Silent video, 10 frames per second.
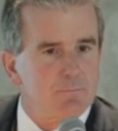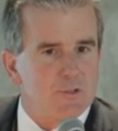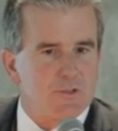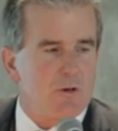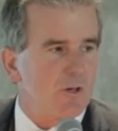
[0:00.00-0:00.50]

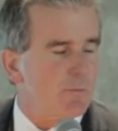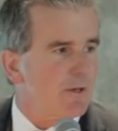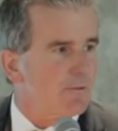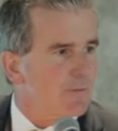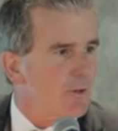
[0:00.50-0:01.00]
to talk
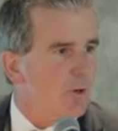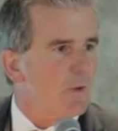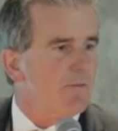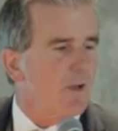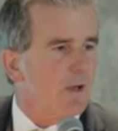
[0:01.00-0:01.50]
about, you know,
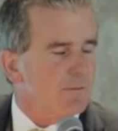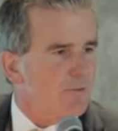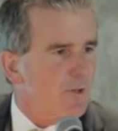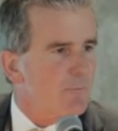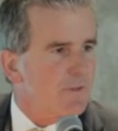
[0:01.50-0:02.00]
we've
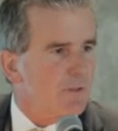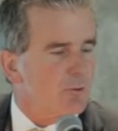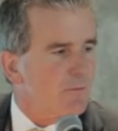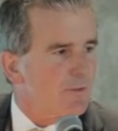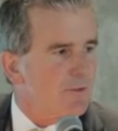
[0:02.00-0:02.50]
got something
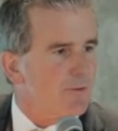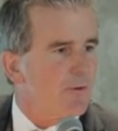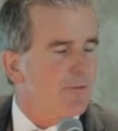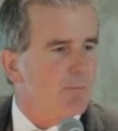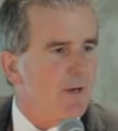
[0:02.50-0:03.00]
equivalent to
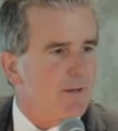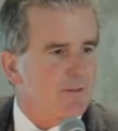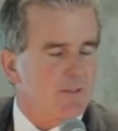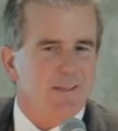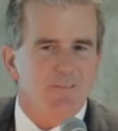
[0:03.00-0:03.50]
North America.
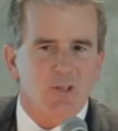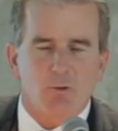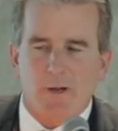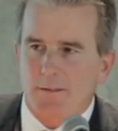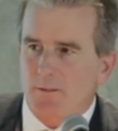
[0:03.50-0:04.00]
It's kind of a
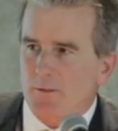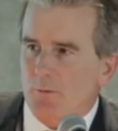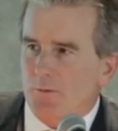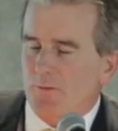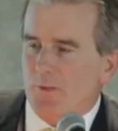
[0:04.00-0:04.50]

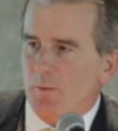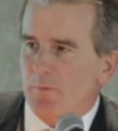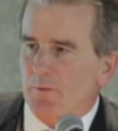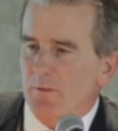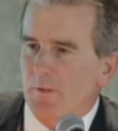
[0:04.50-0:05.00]
grandiose
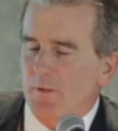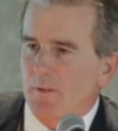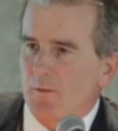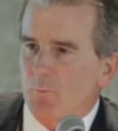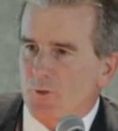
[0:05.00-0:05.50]
statement,
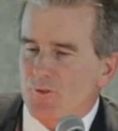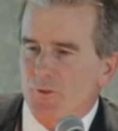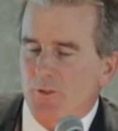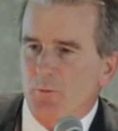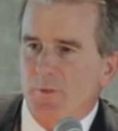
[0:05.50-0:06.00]
but
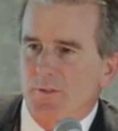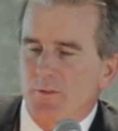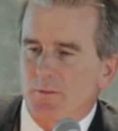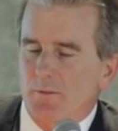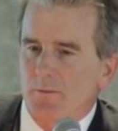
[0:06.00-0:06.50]
truly we
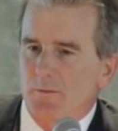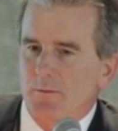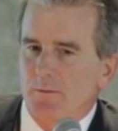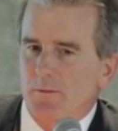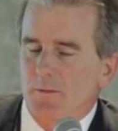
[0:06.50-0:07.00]
do.
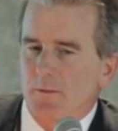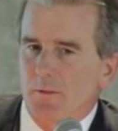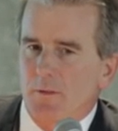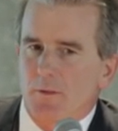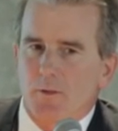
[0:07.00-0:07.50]

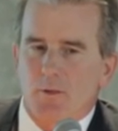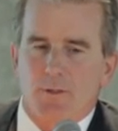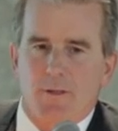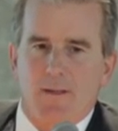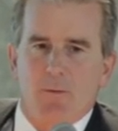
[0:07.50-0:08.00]
You look
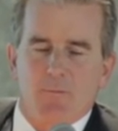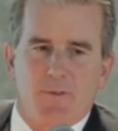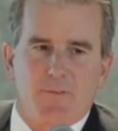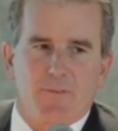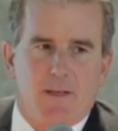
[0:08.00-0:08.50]
at the names on
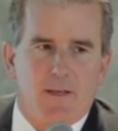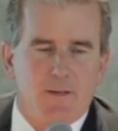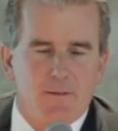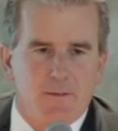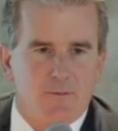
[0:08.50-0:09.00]
this
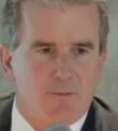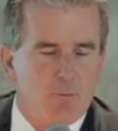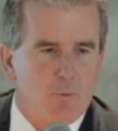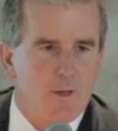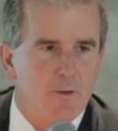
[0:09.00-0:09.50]
slide and these
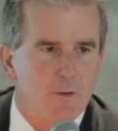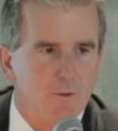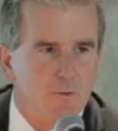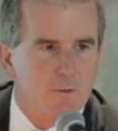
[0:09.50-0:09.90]
well-known